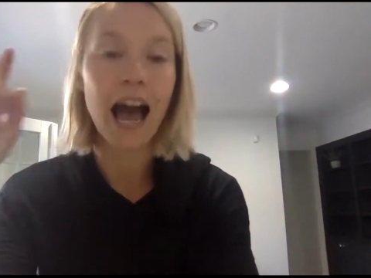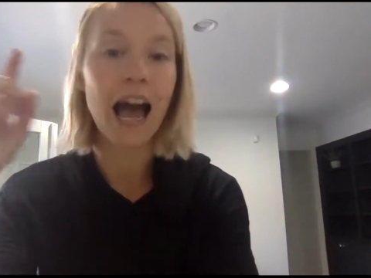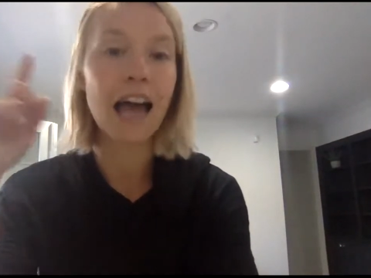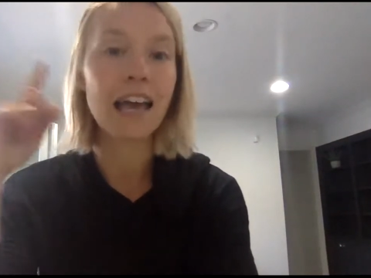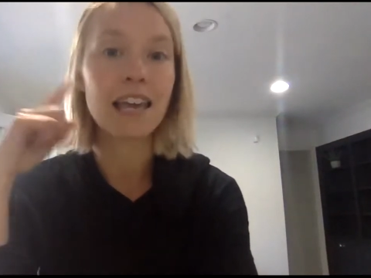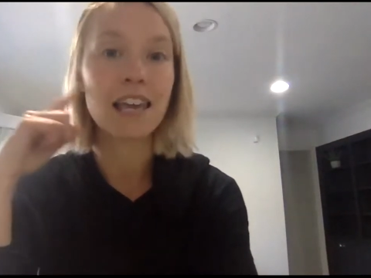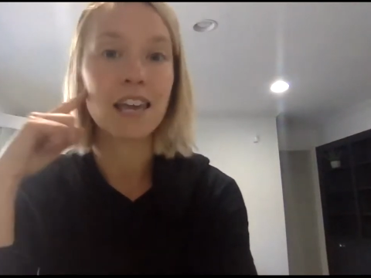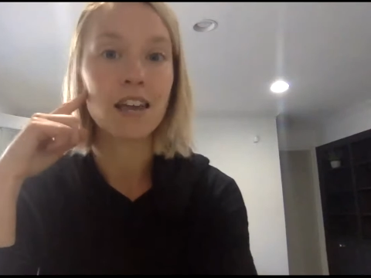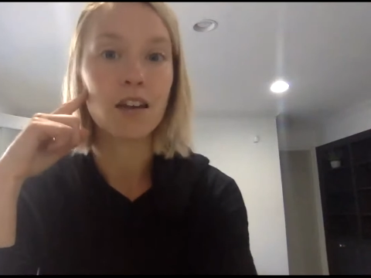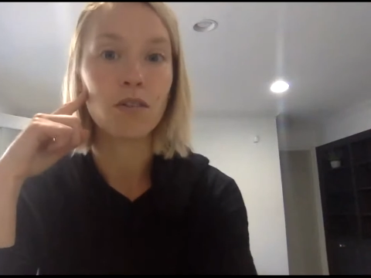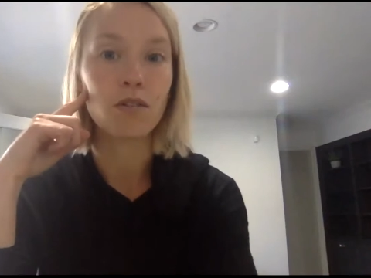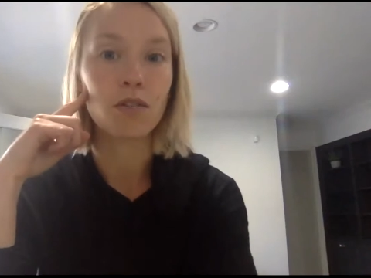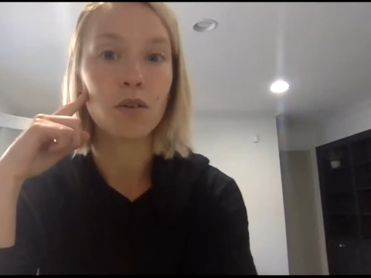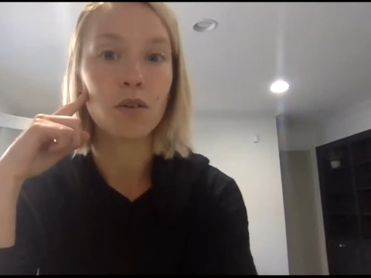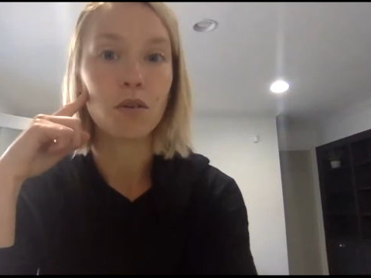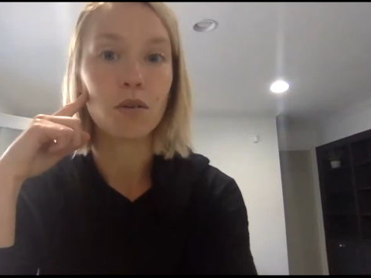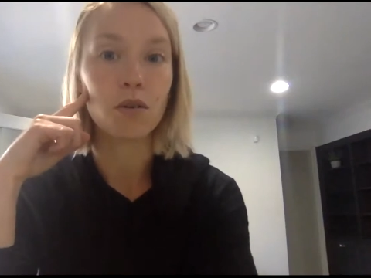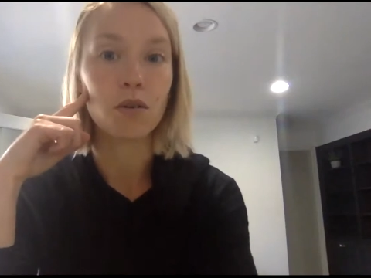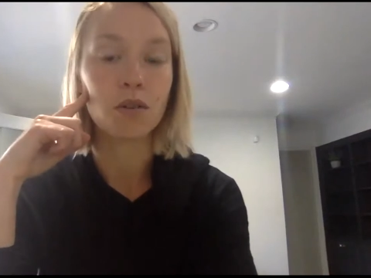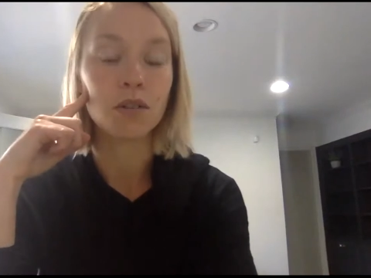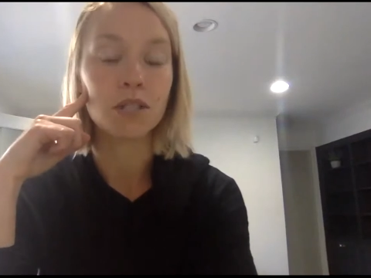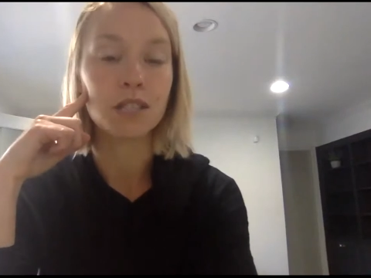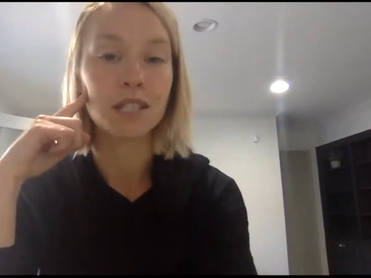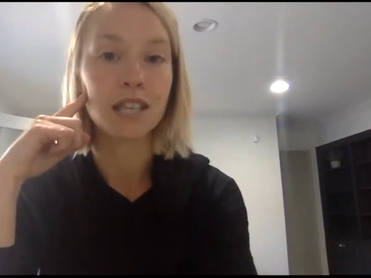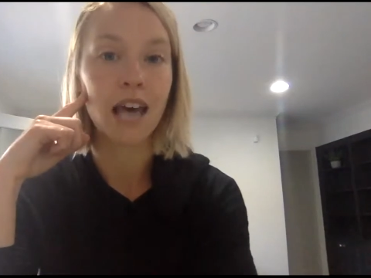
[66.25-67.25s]
I hear
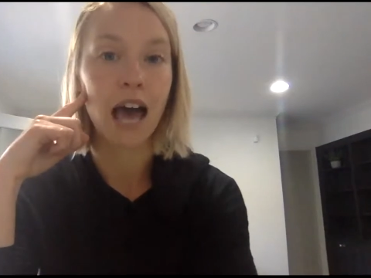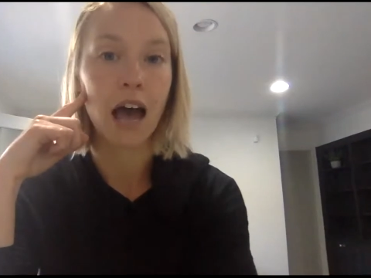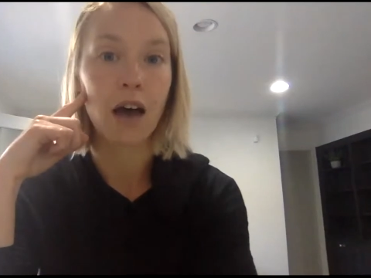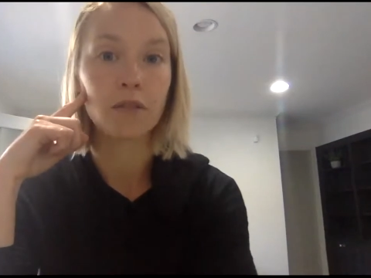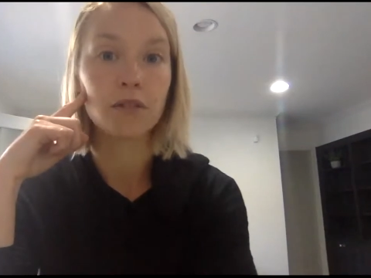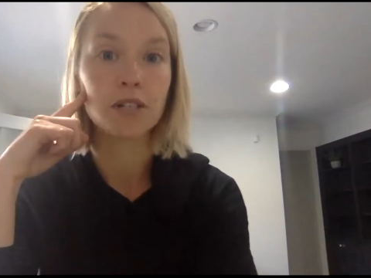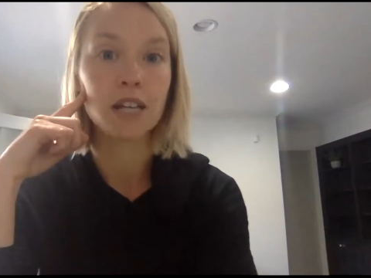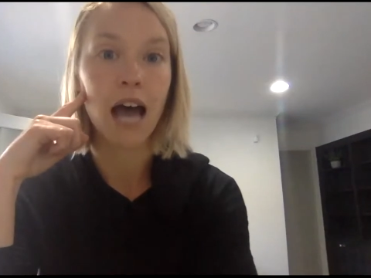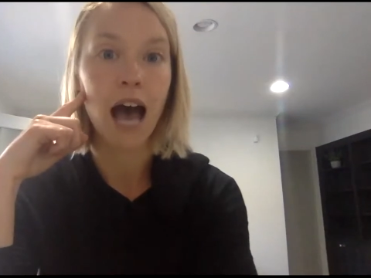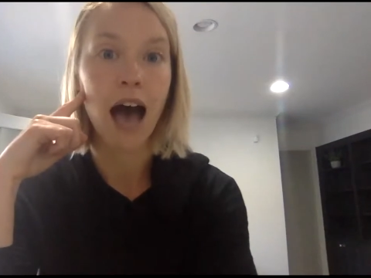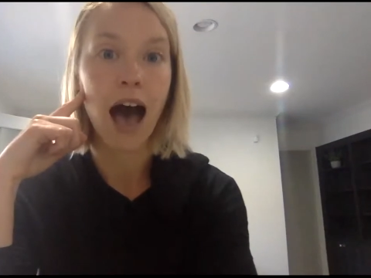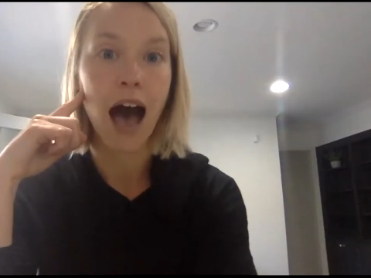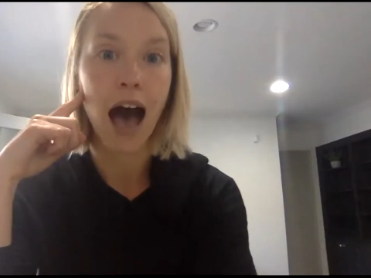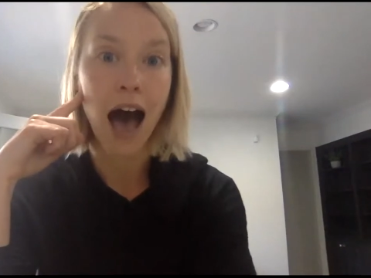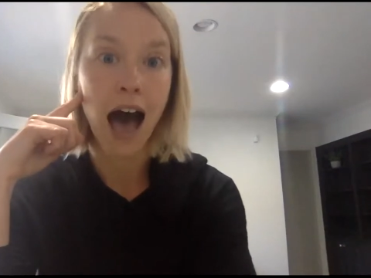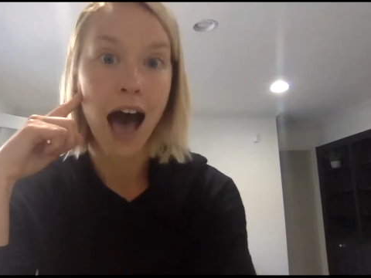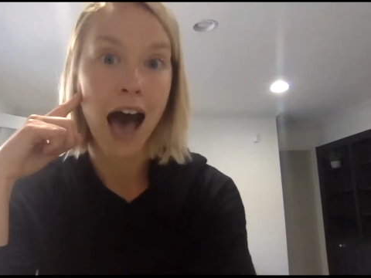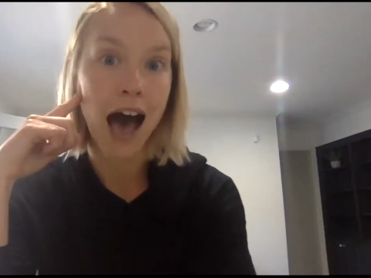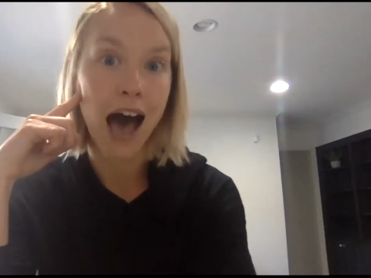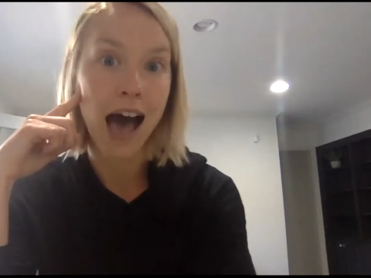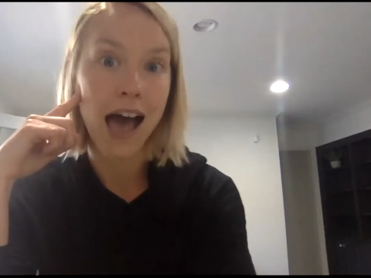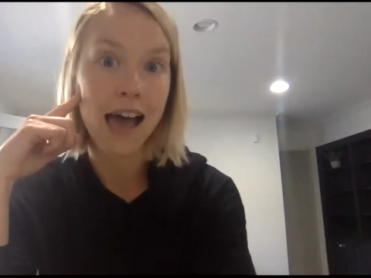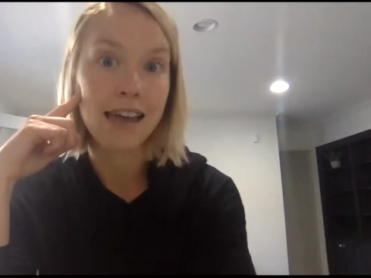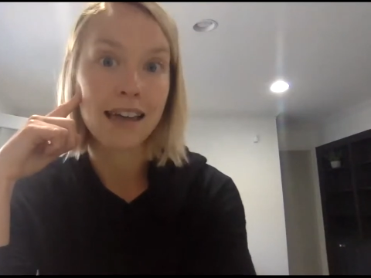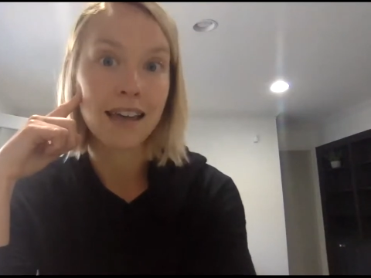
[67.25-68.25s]
the sound
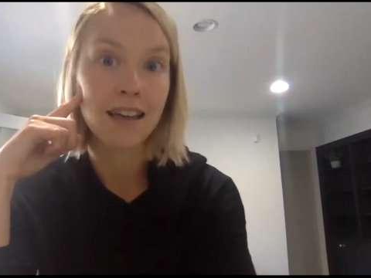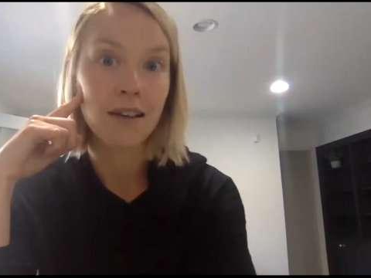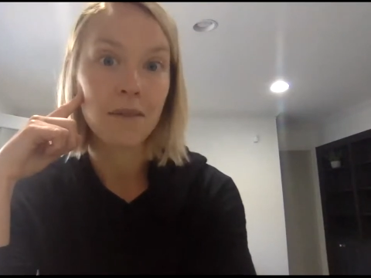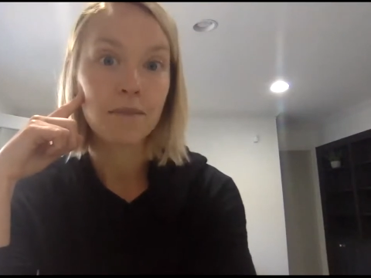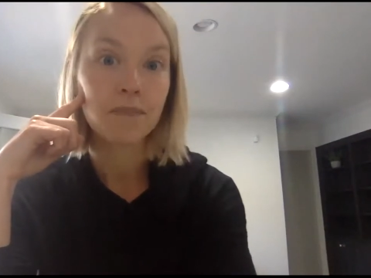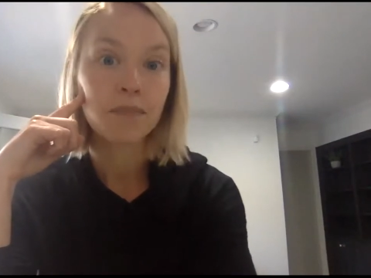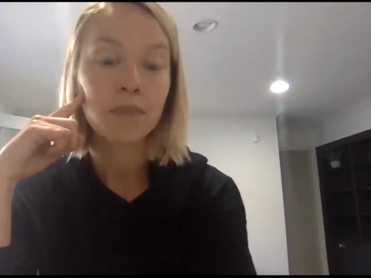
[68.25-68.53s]
I.